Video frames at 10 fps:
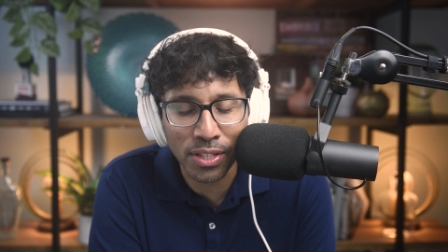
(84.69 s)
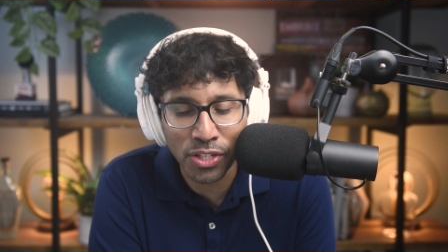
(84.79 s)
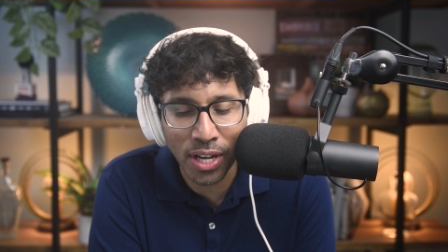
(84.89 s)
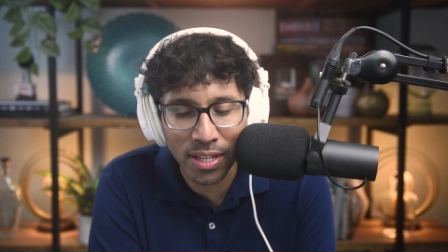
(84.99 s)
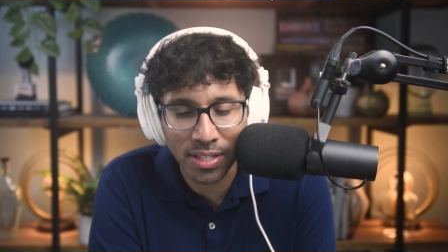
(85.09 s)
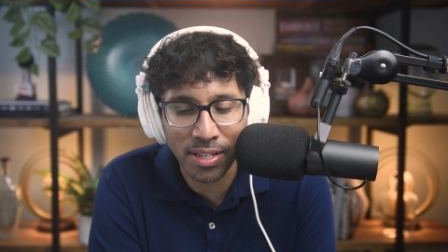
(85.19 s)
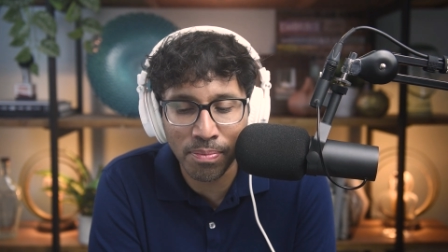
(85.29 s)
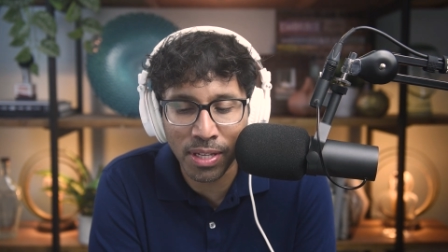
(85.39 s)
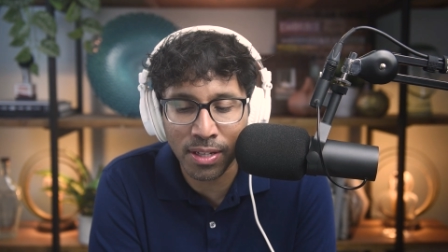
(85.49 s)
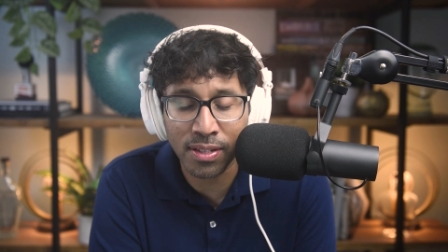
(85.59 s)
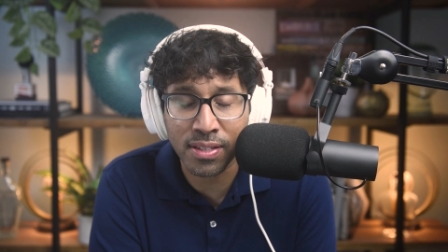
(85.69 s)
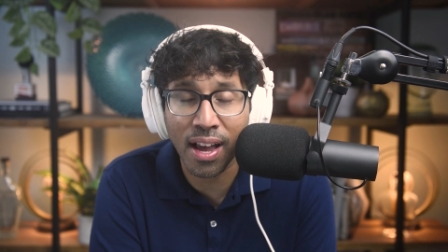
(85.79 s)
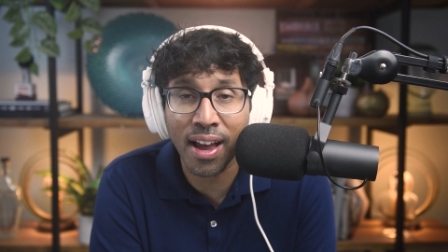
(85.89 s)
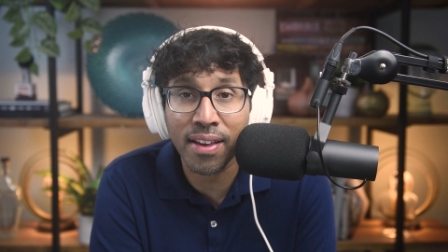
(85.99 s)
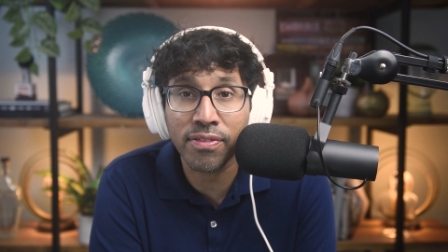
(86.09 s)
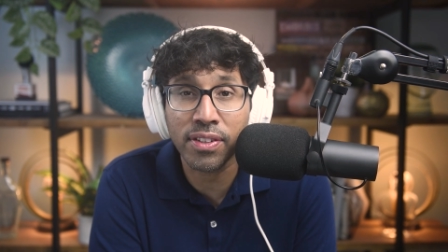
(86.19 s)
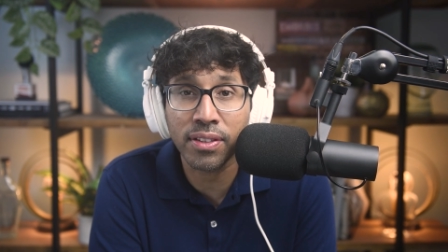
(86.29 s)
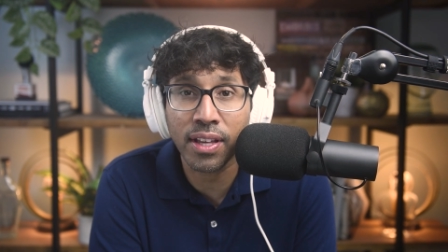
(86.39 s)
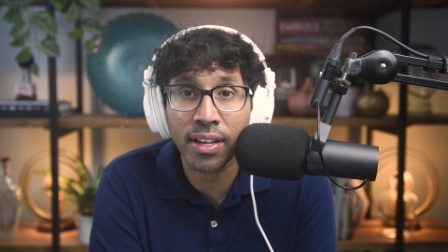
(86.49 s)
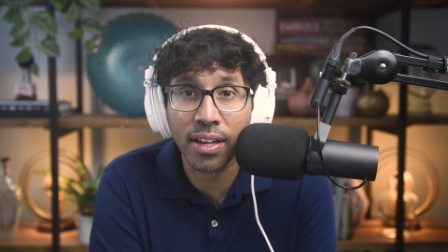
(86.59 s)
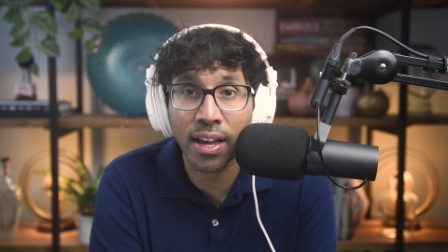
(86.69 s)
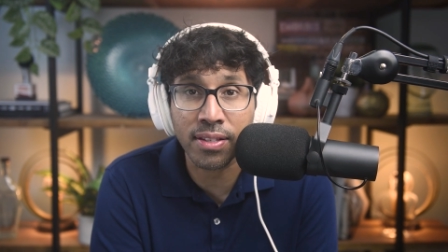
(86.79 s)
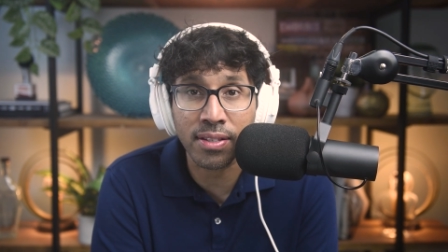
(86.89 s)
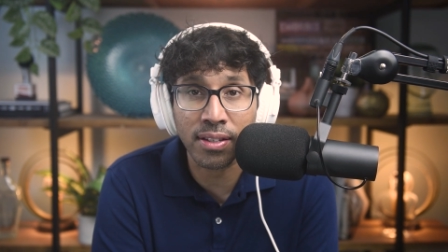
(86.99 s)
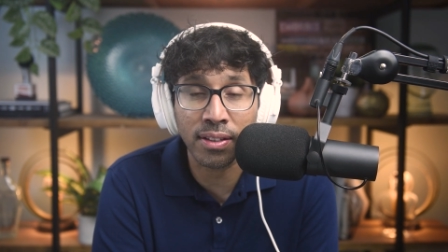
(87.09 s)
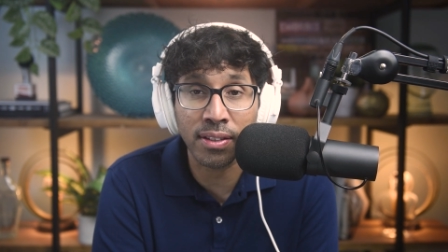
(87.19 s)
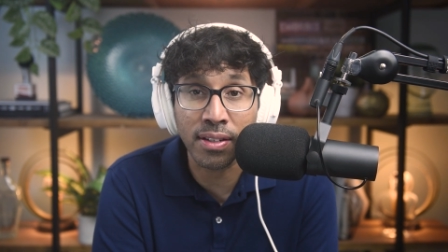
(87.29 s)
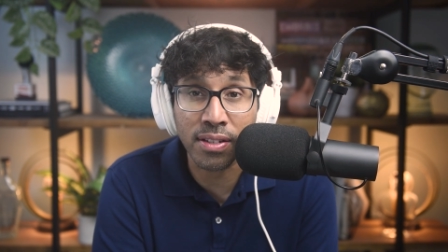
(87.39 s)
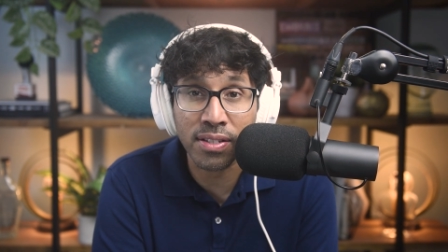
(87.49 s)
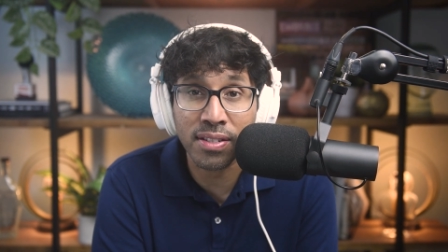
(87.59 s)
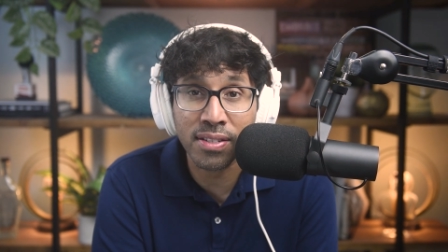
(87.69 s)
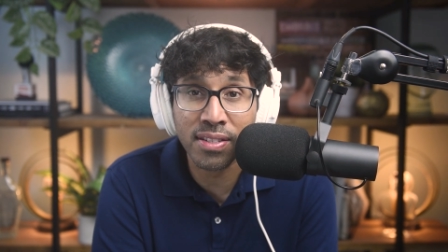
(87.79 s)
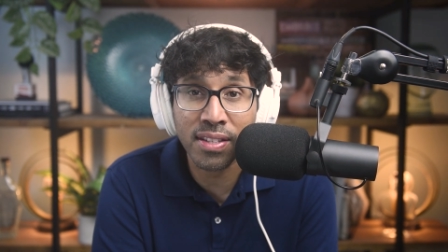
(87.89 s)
Jessi because I feel like as clinicians,